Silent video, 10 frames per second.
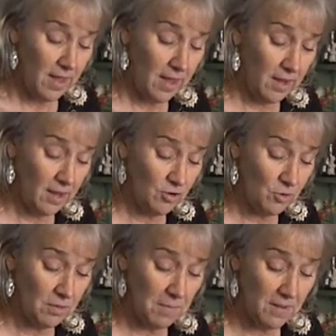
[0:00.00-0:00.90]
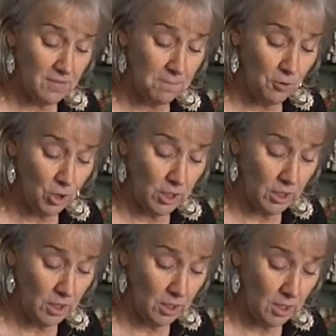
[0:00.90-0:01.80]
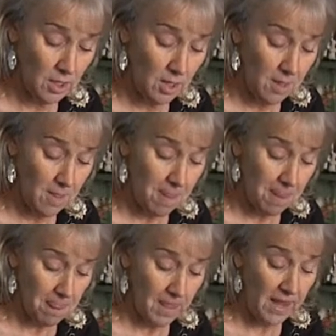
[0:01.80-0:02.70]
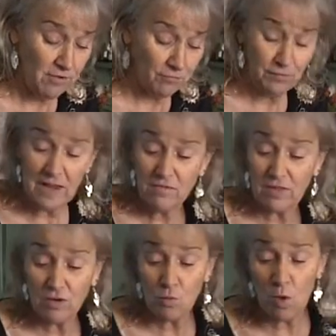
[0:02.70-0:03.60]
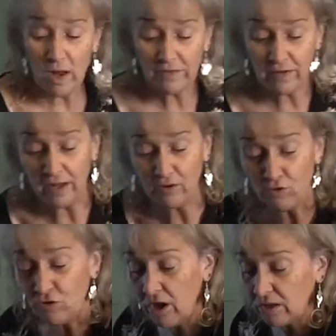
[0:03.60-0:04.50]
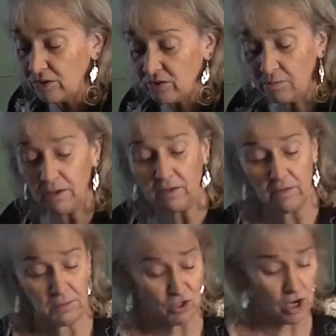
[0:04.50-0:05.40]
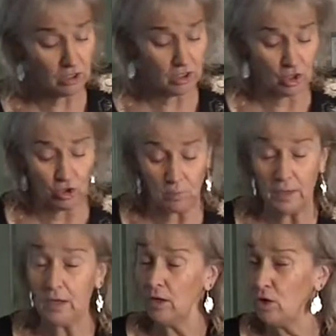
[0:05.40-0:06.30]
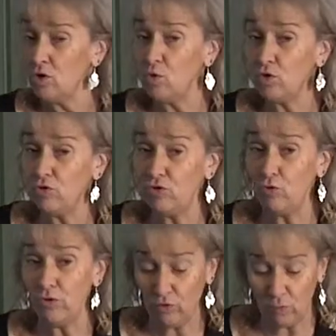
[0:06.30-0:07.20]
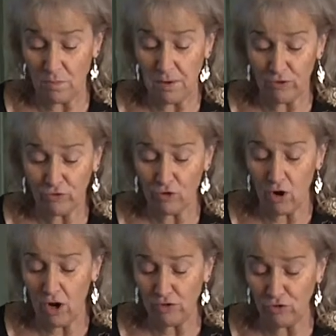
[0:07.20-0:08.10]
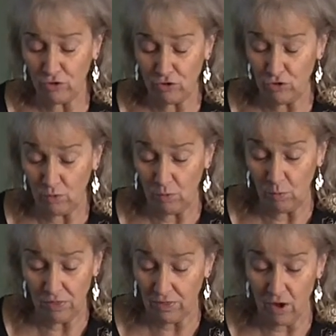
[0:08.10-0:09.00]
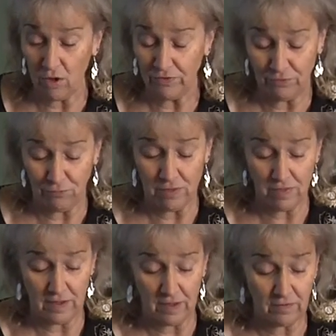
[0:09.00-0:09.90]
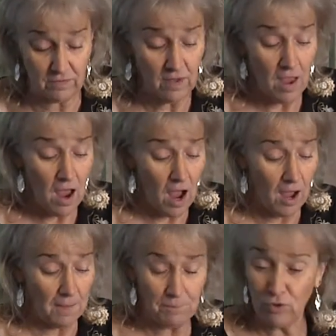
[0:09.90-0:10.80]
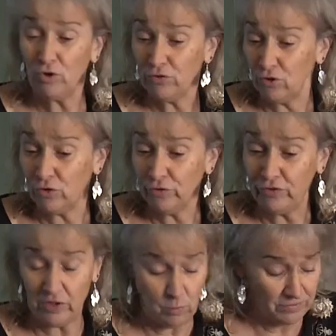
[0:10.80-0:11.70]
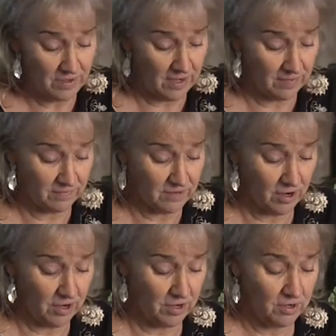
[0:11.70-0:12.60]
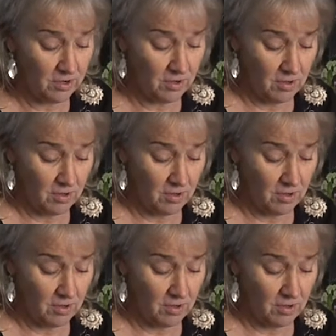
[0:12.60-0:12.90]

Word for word: and you can make the pudding any flavor that you wanted. I do chocolate just because I'm a chocolate girl, but you could do this with butterscotch. You could do it with all different things. Um, you'll, you'll see once I get started